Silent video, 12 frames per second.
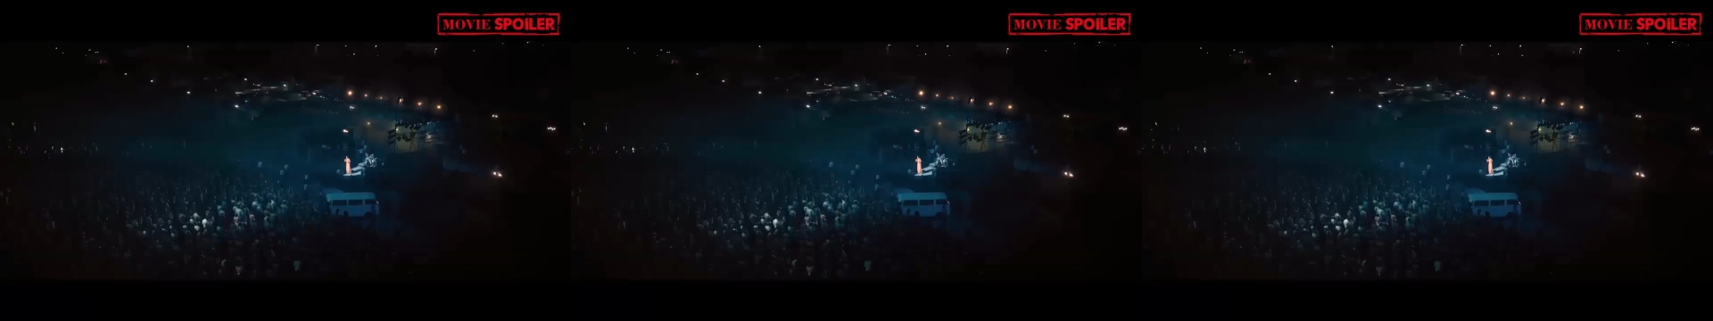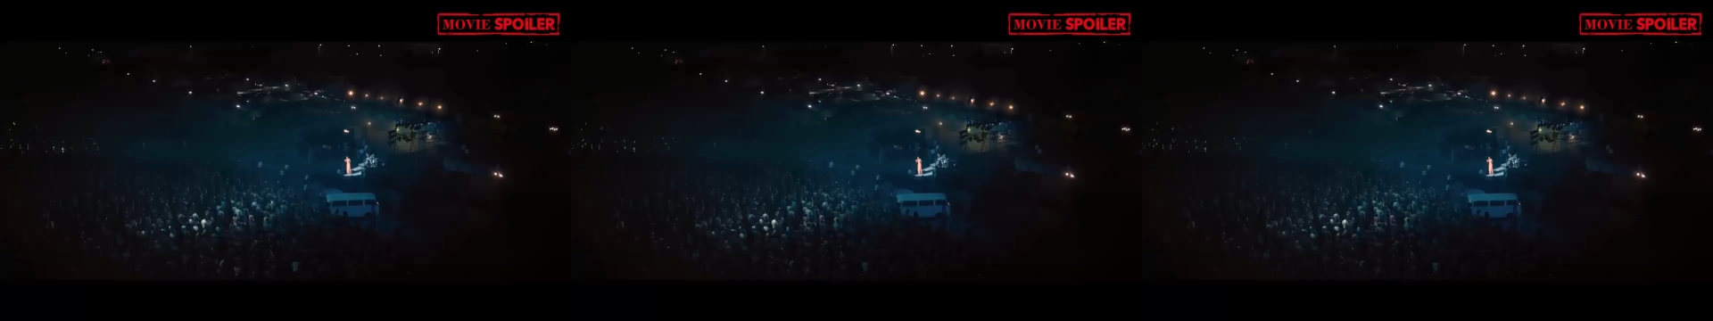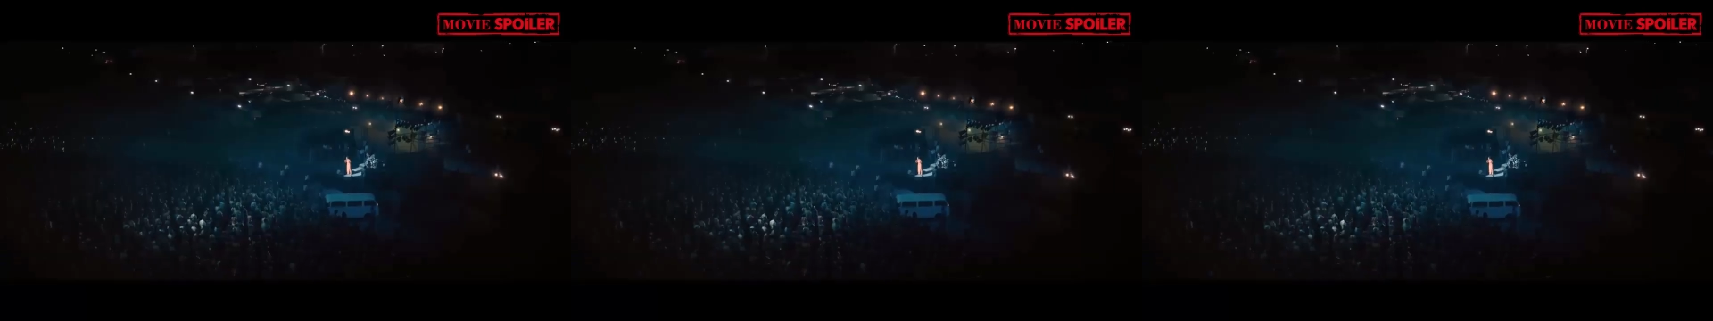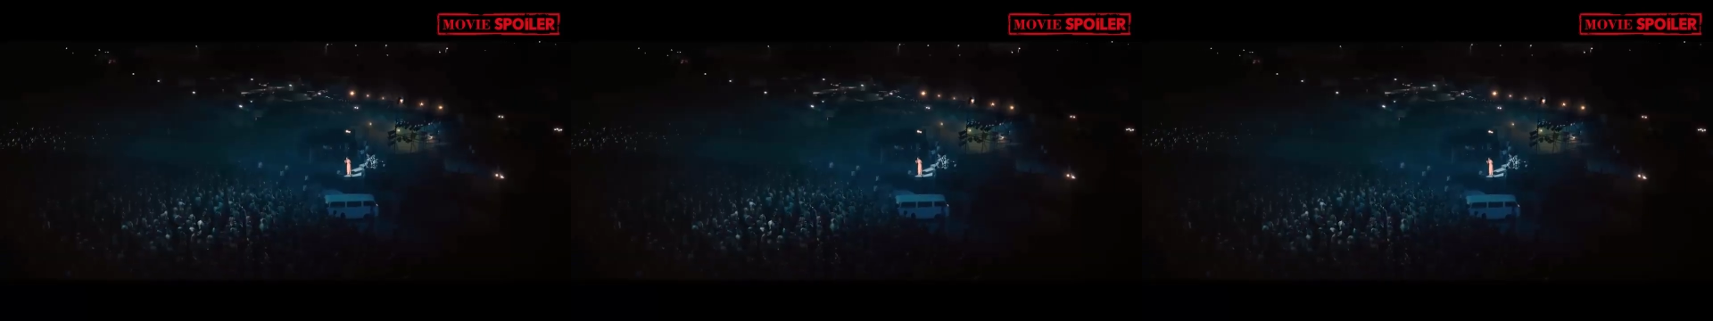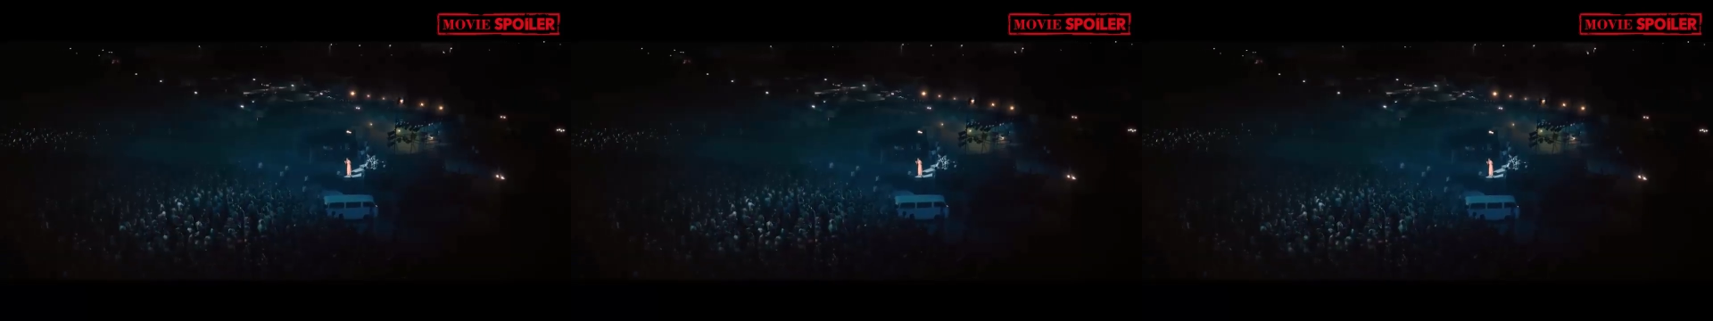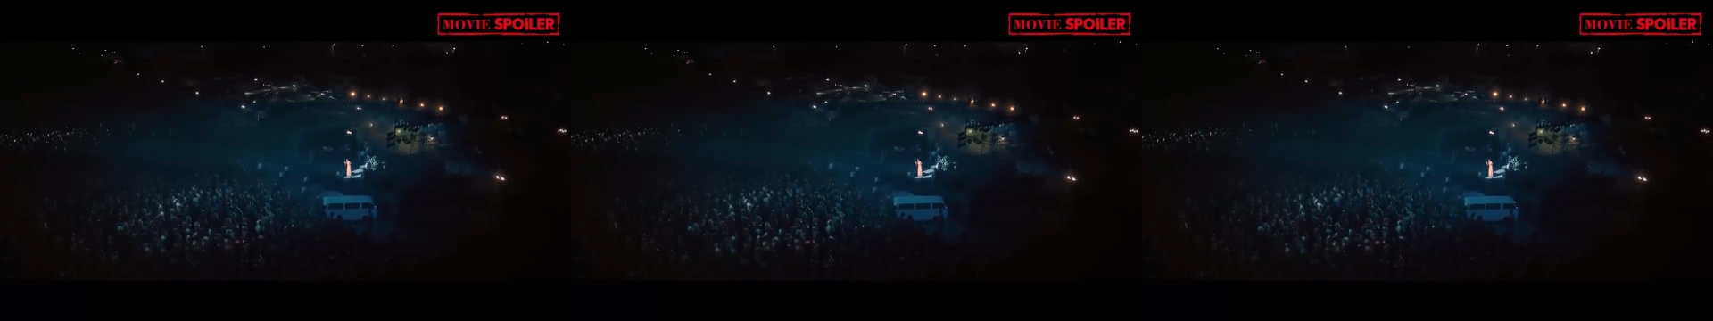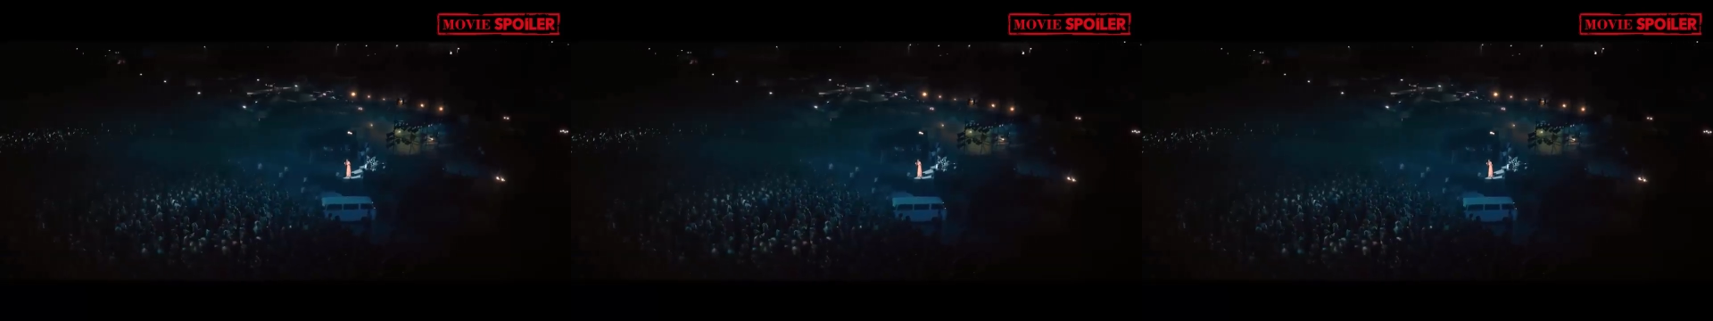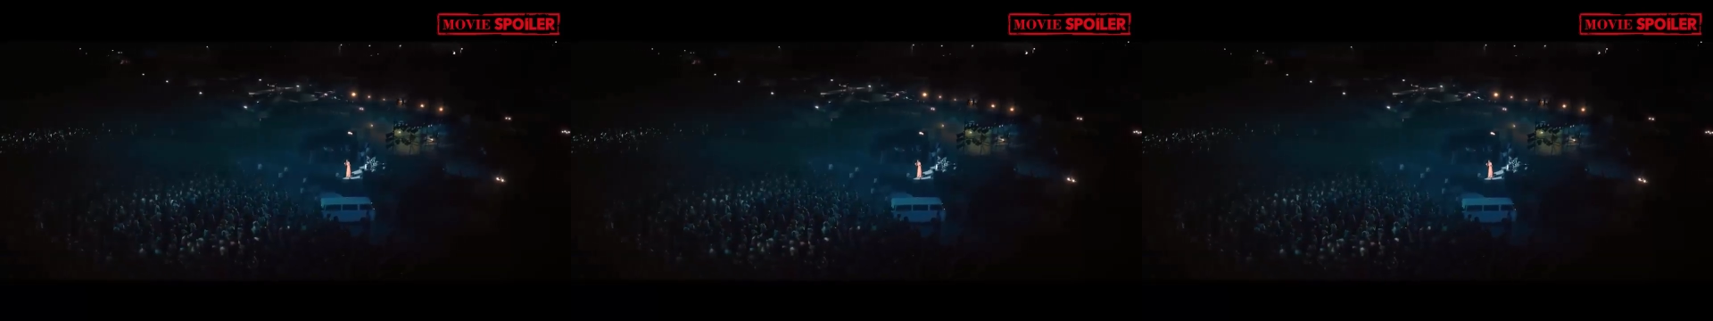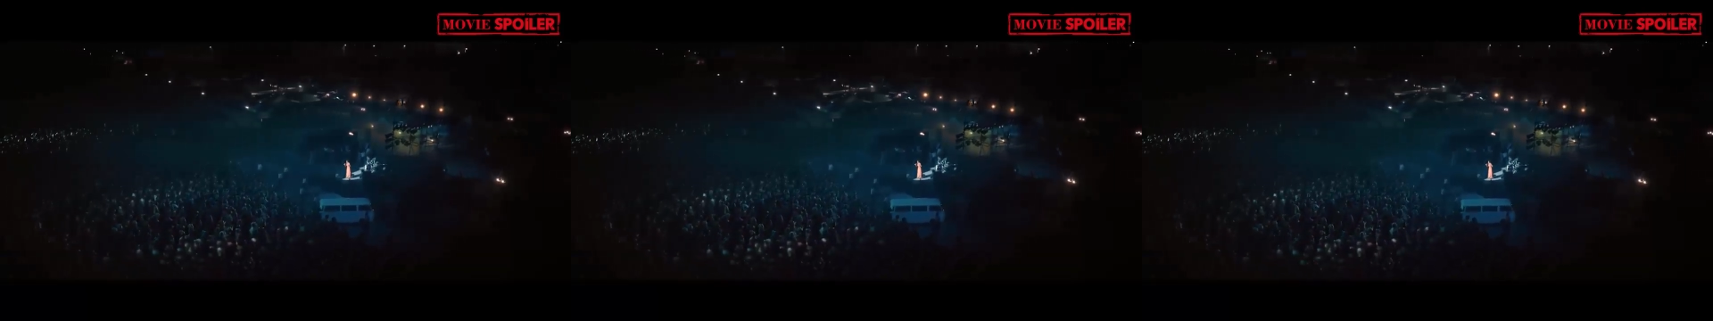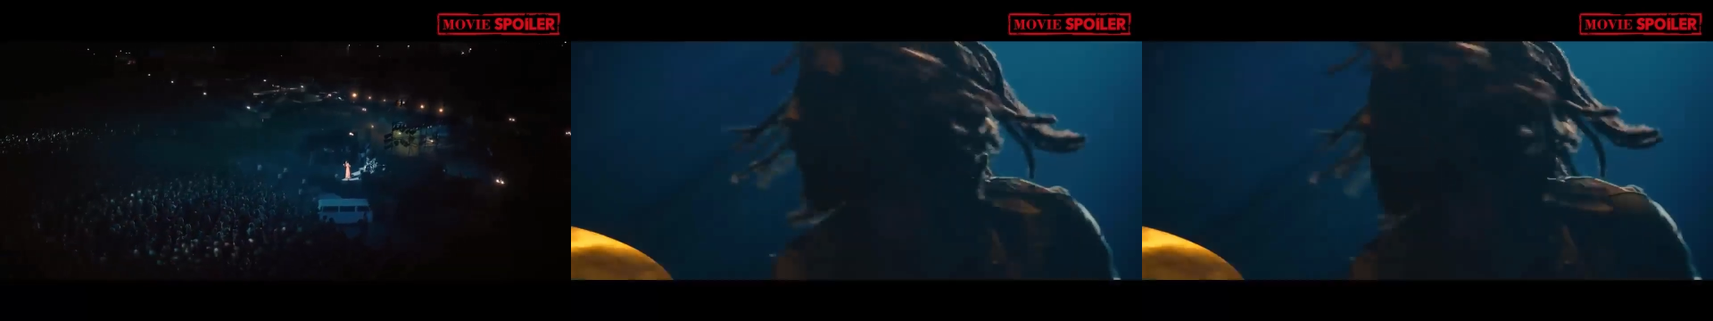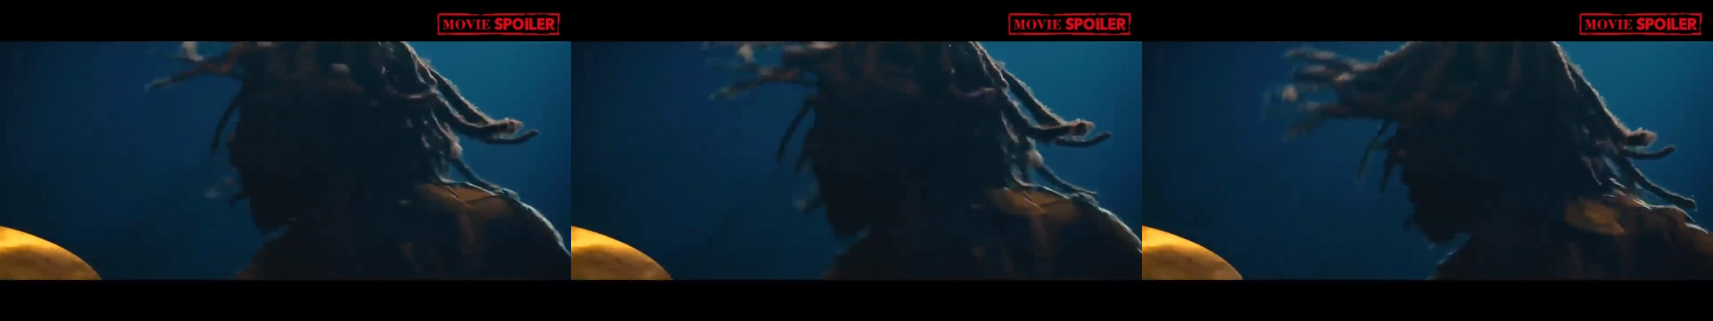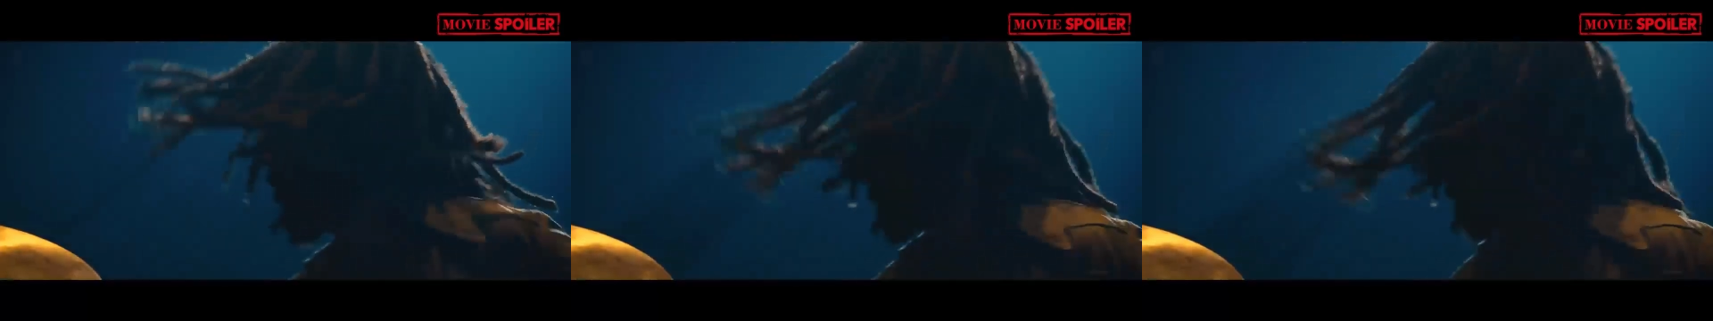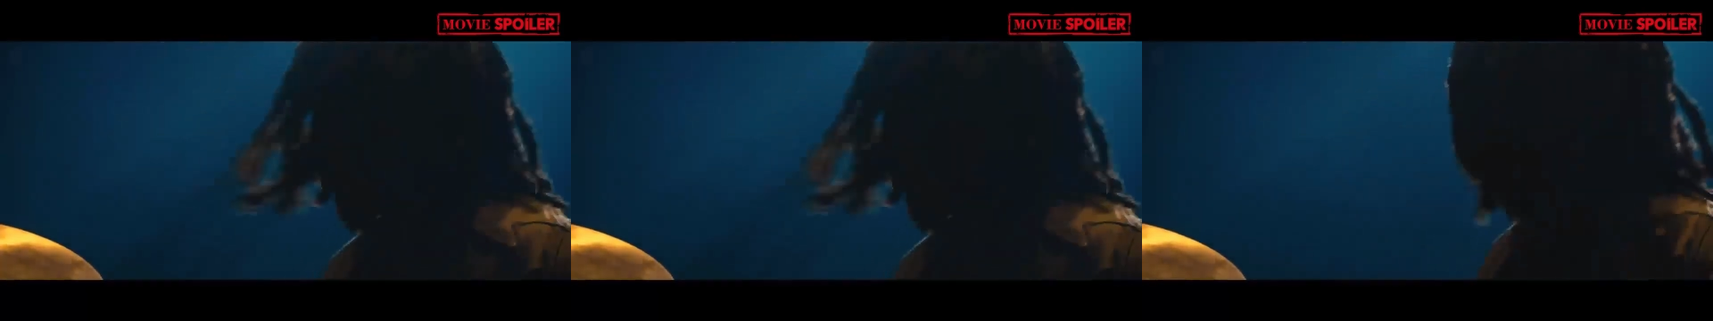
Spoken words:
No face is visible, so there are no lips to read.